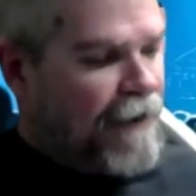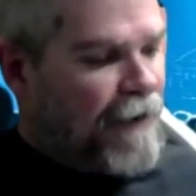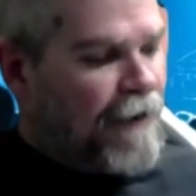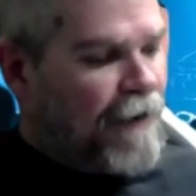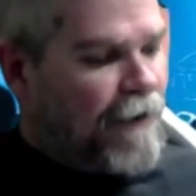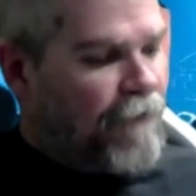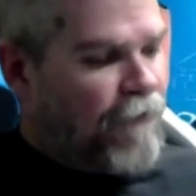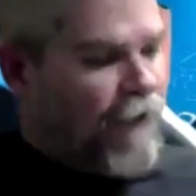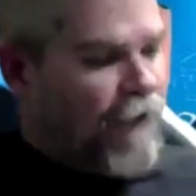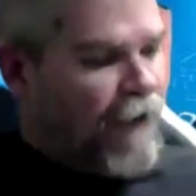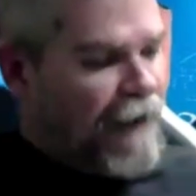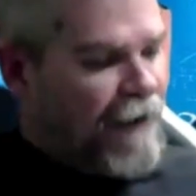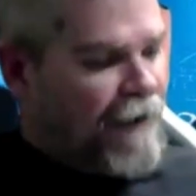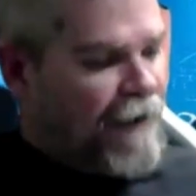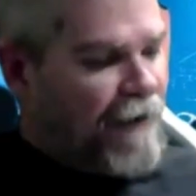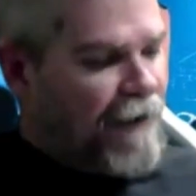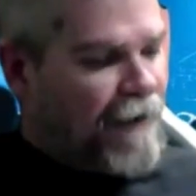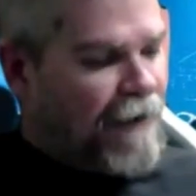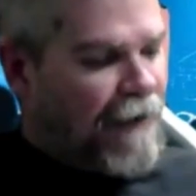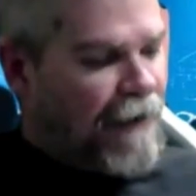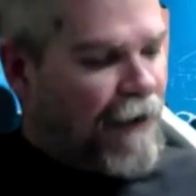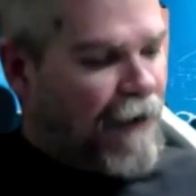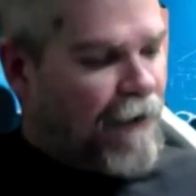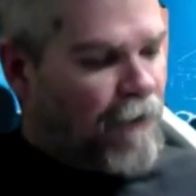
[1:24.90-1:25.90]
You've released the
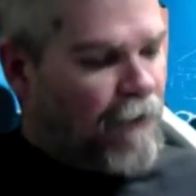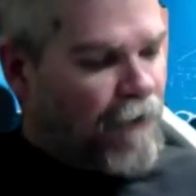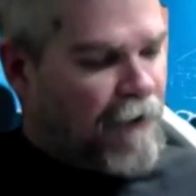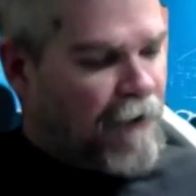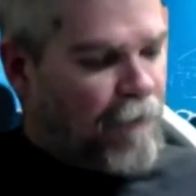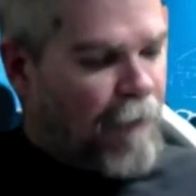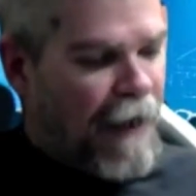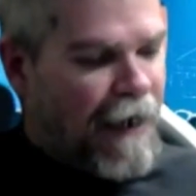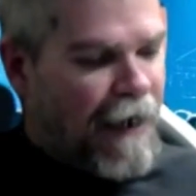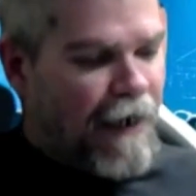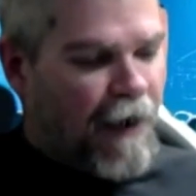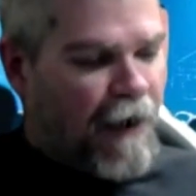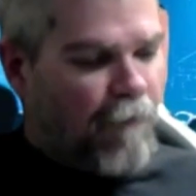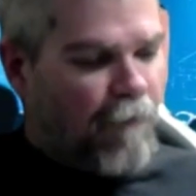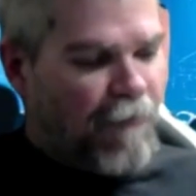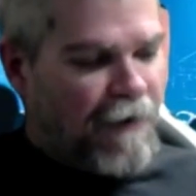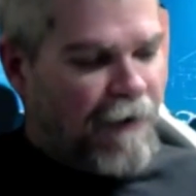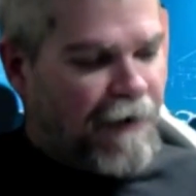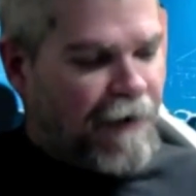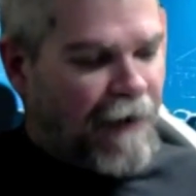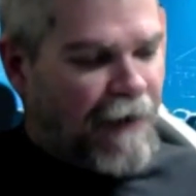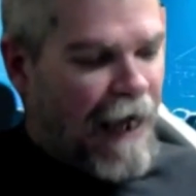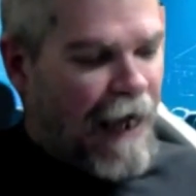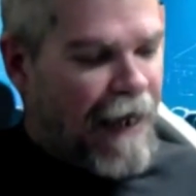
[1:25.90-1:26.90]
singles Make No
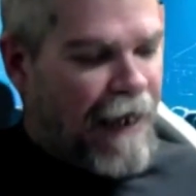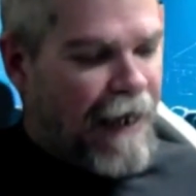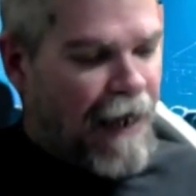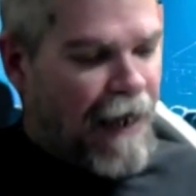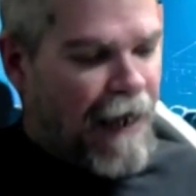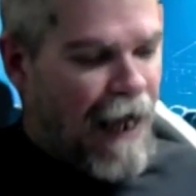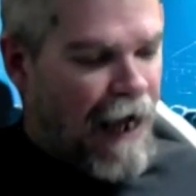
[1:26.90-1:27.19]
Mistake,